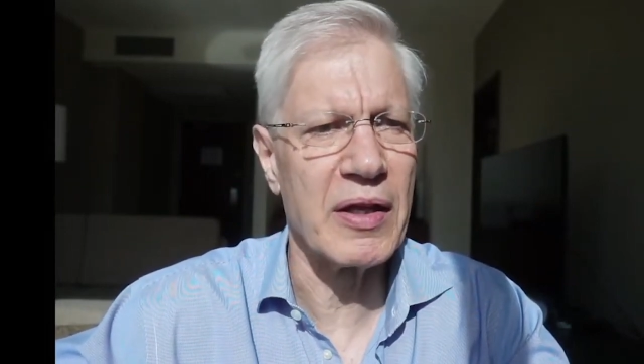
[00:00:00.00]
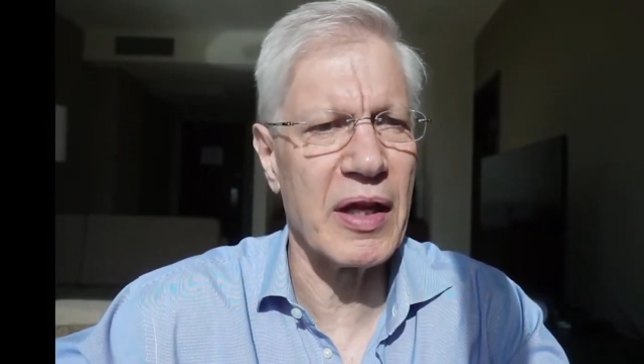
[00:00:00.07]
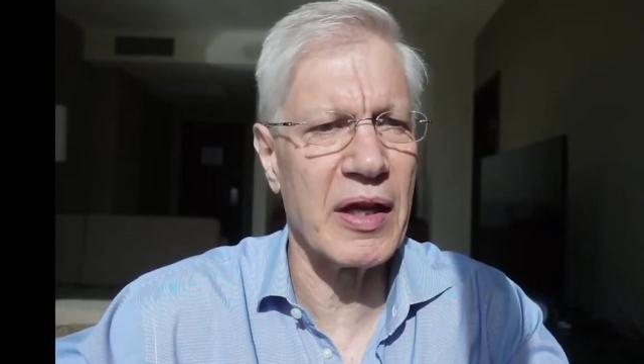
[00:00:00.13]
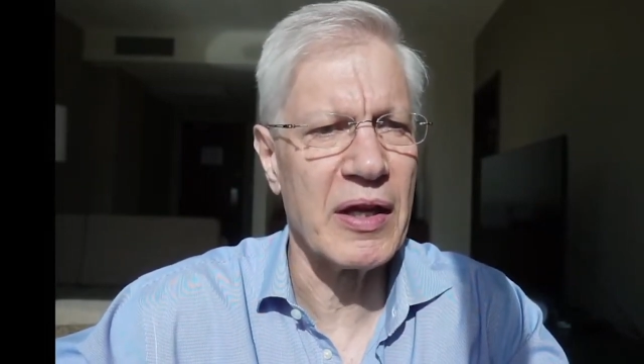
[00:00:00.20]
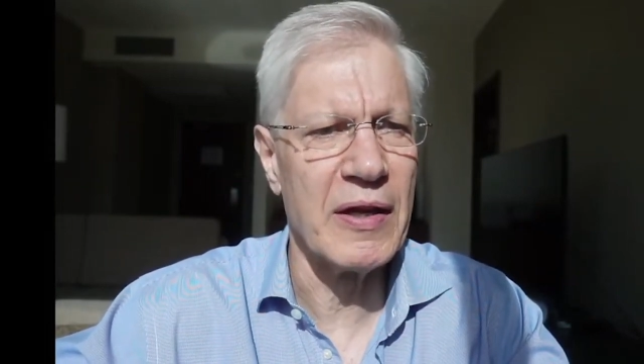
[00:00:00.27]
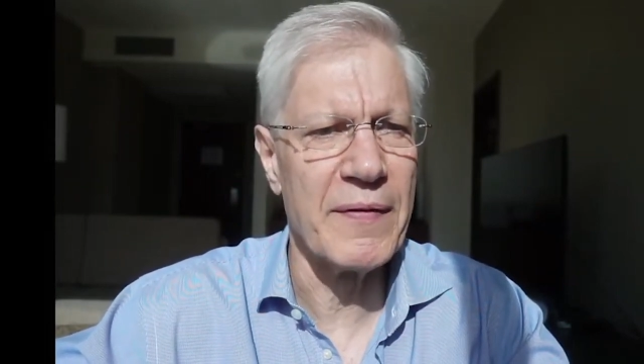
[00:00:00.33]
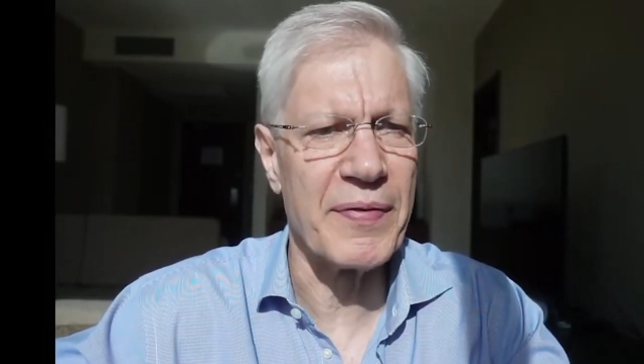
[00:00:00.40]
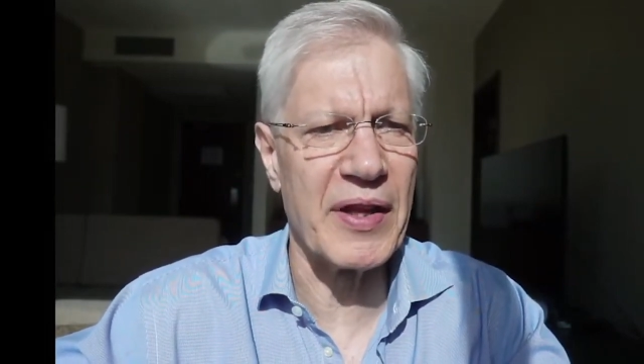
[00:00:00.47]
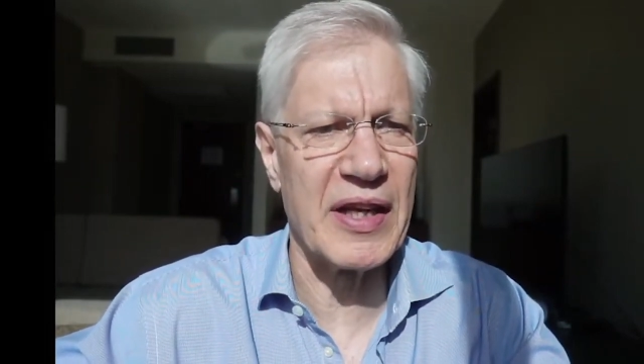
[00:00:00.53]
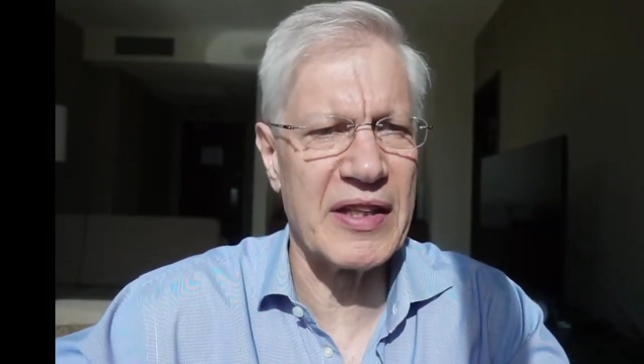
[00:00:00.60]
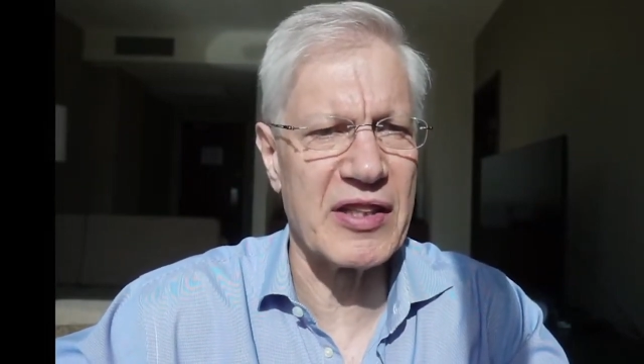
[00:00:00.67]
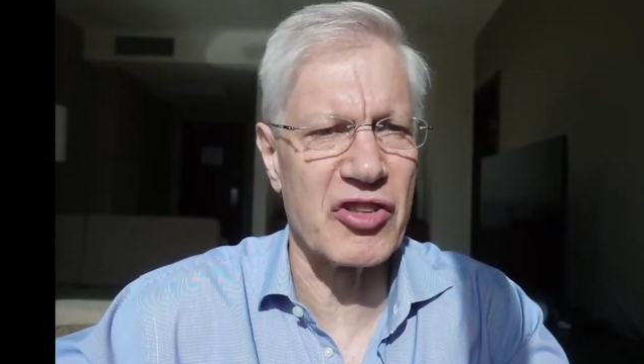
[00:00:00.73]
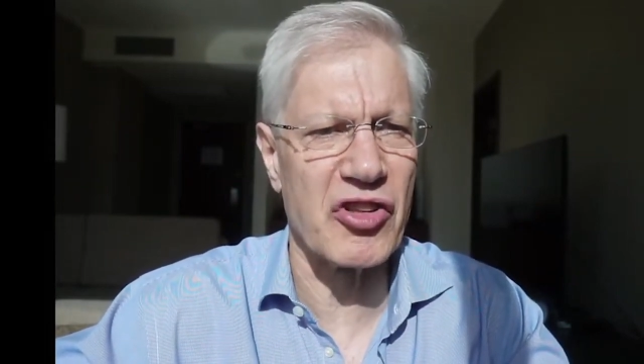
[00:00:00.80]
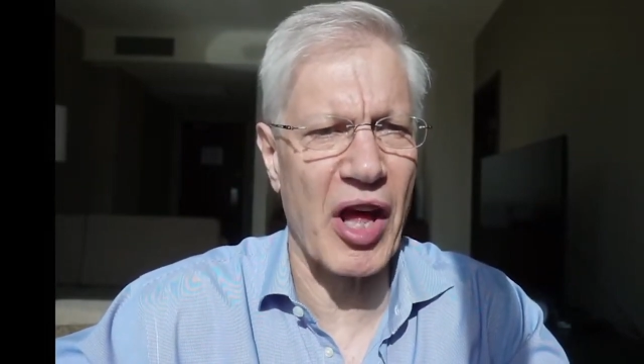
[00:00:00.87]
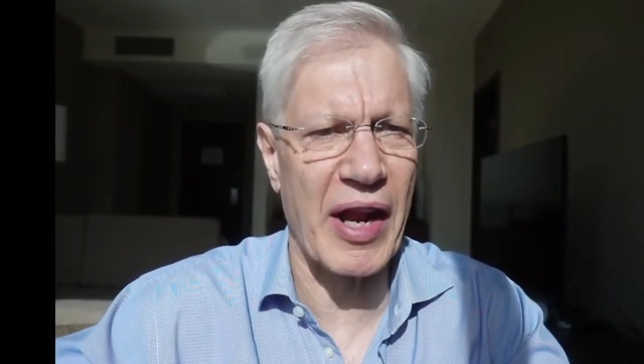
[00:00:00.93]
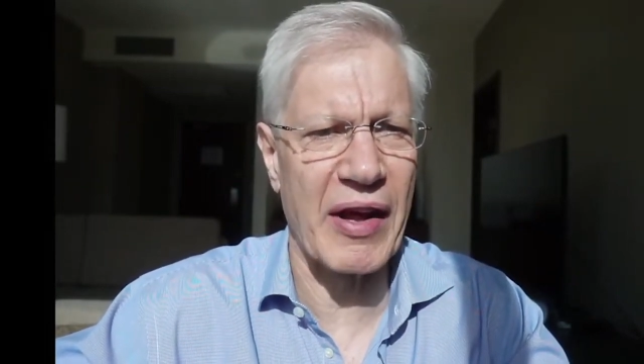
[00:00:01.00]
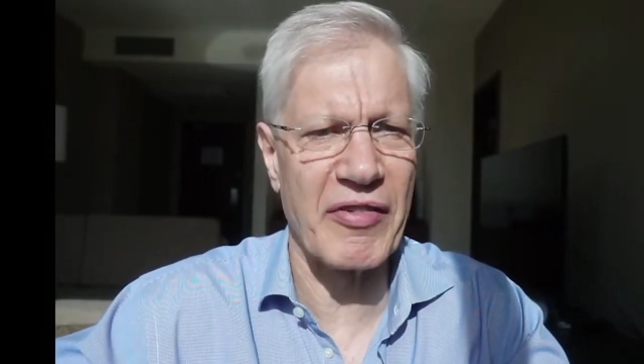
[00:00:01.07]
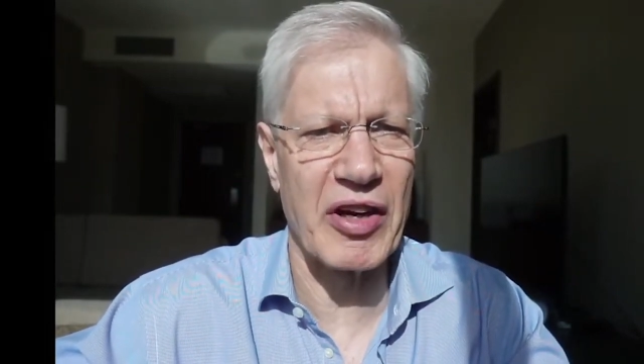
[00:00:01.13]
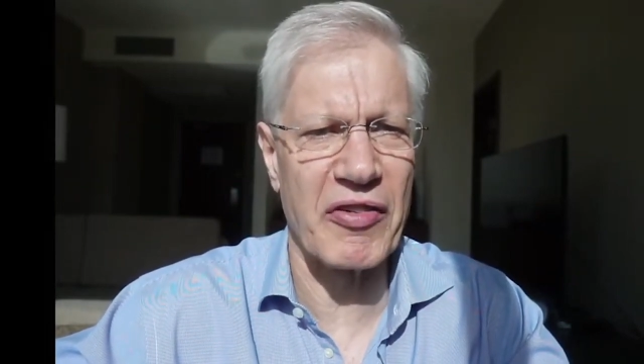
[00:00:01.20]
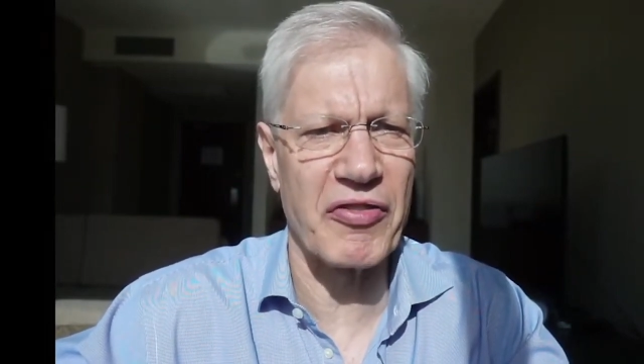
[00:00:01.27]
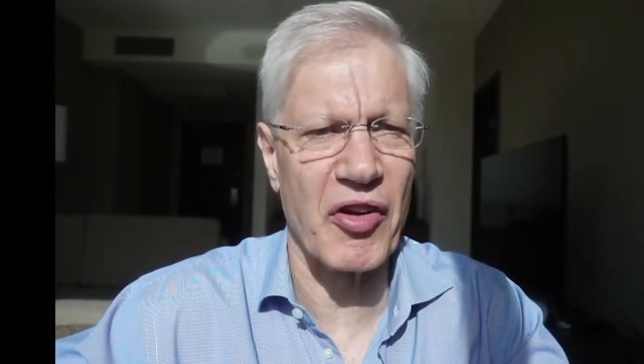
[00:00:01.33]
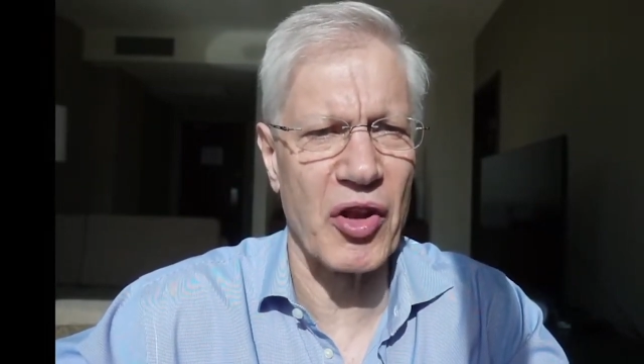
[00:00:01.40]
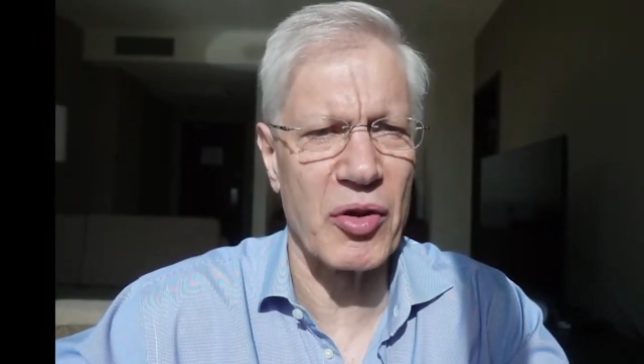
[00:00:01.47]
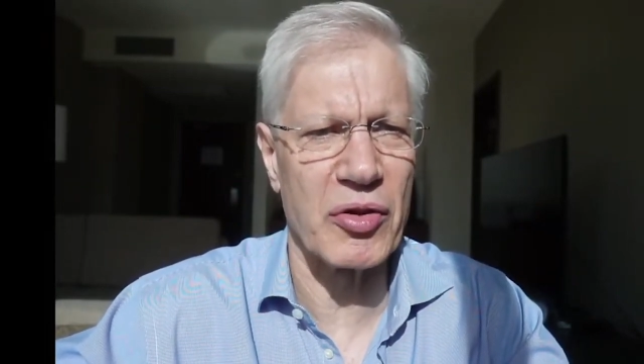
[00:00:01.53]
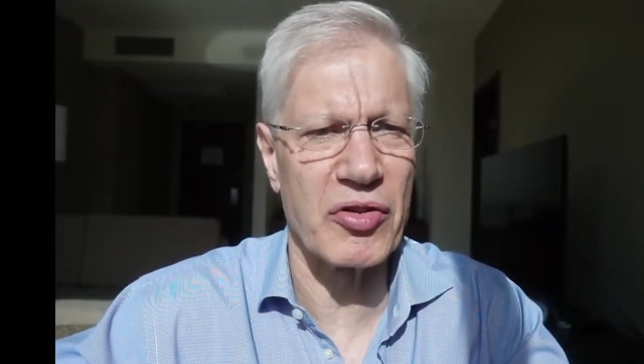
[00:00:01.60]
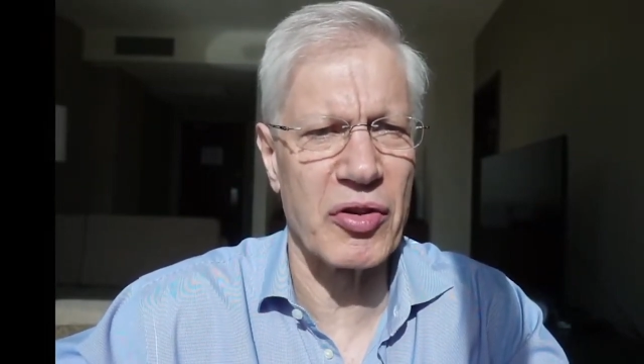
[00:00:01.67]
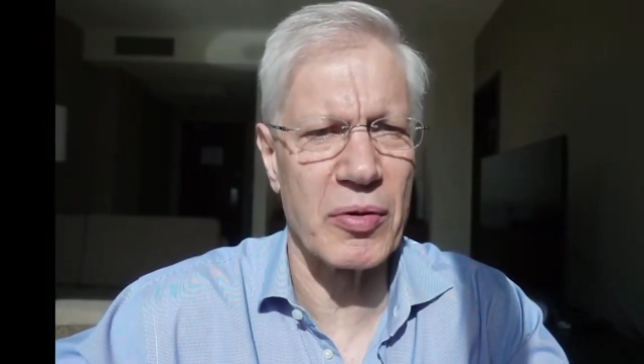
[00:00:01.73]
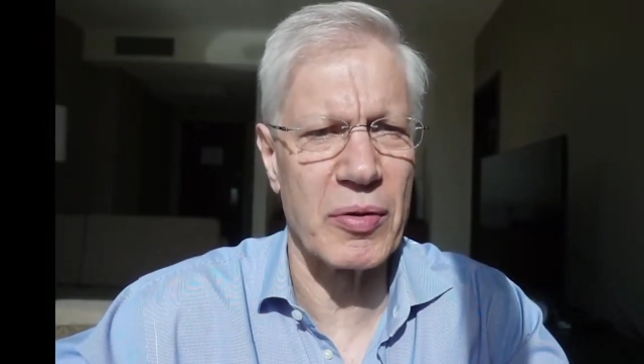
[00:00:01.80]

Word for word: thing that he does not have enough followers.